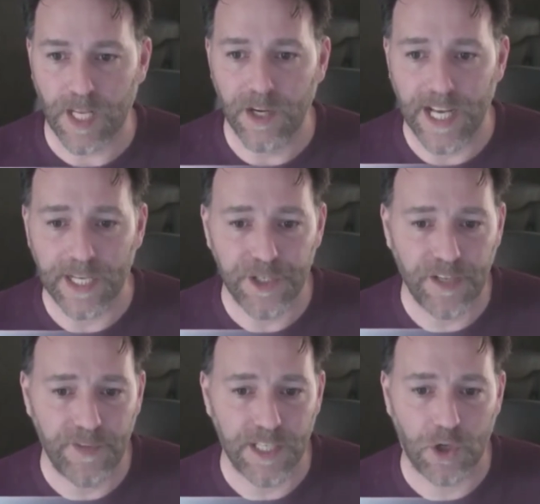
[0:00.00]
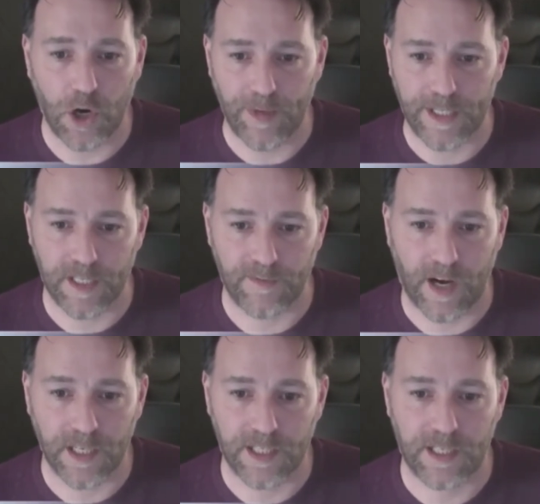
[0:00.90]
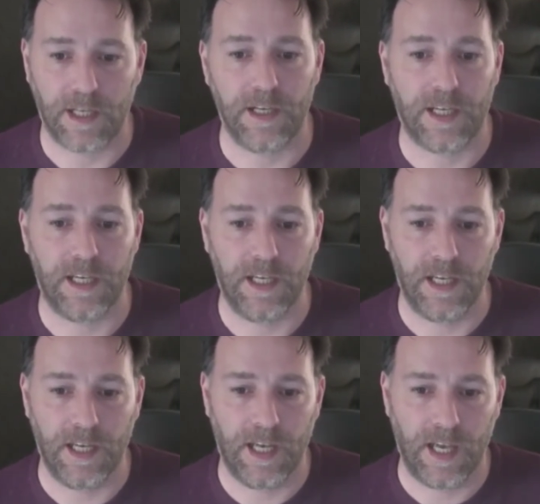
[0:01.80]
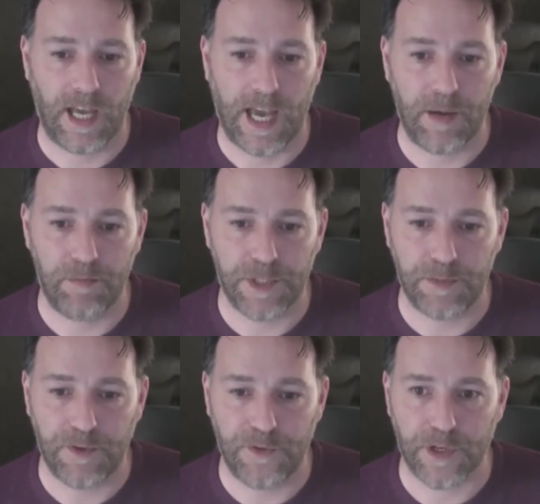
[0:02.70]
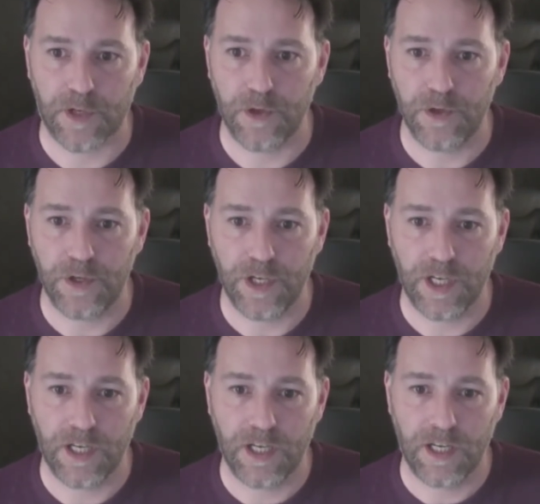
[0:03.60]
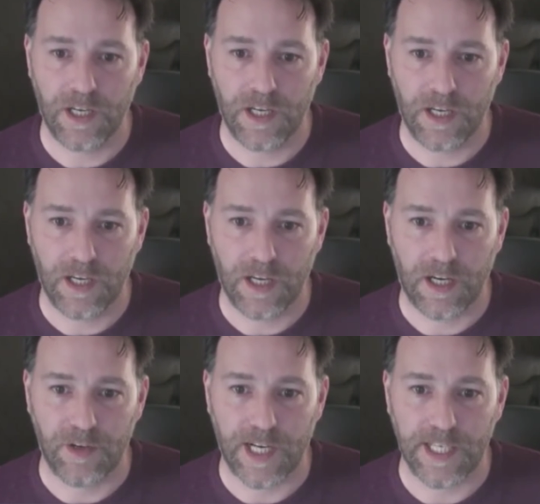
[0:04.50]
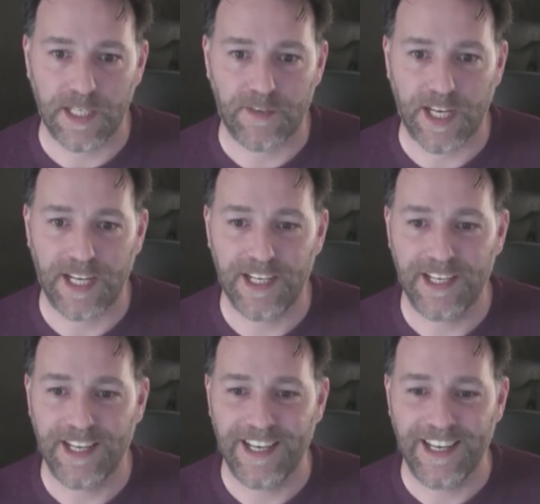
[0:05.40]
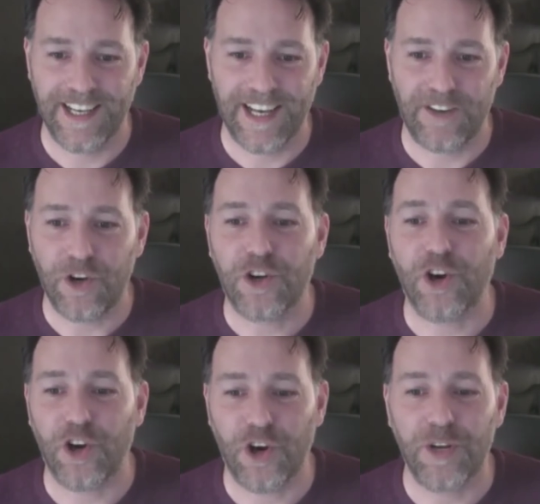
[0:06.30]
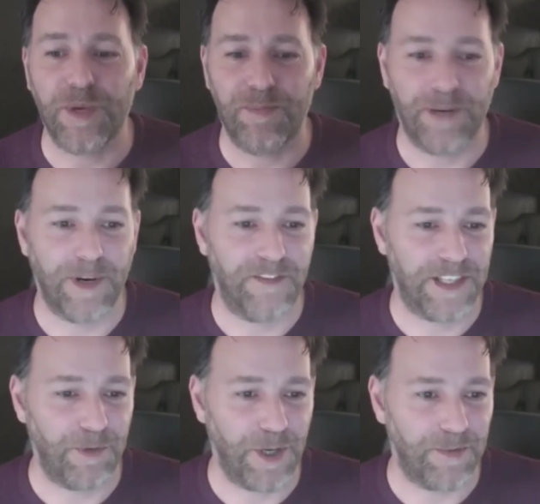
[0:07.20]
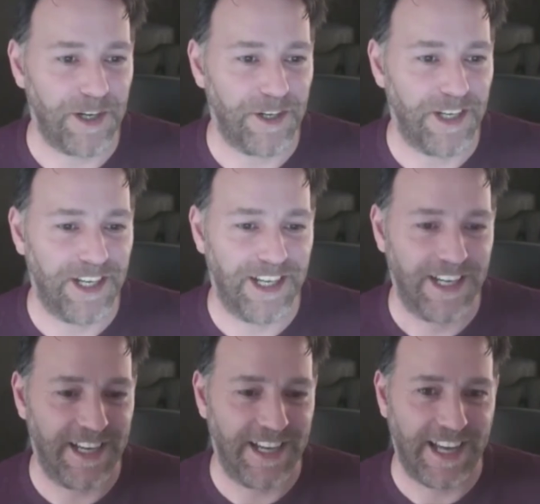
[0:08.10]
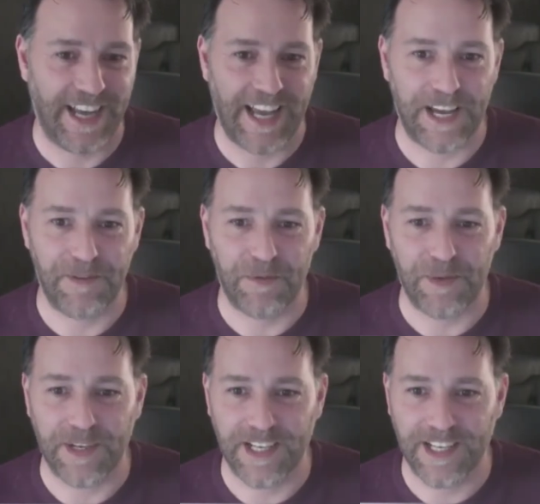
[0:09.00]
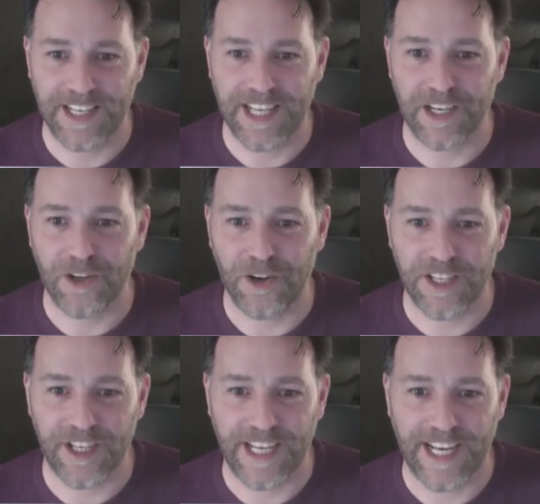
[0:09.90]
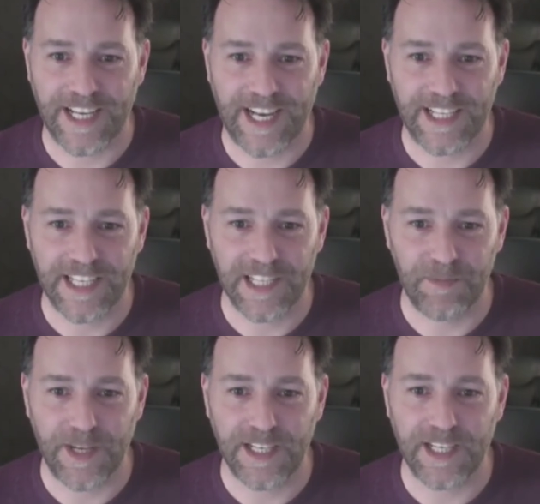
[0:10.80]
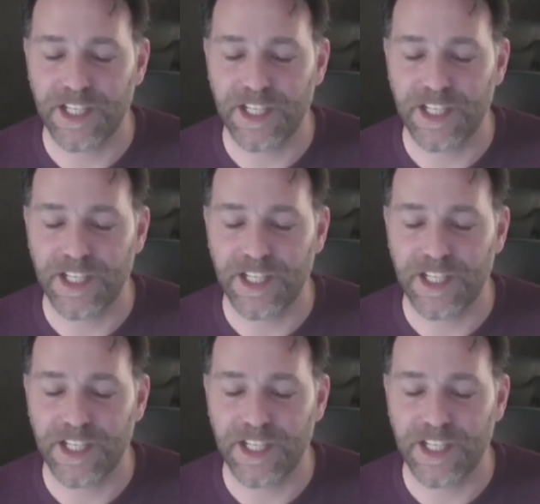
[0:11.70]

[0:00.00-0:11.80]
All right, I'll see if these comments have unstuck. Just before I go, I realize I've not gone on a wee bit, but I've spoke about a wee bit kind of longer than I anticipated.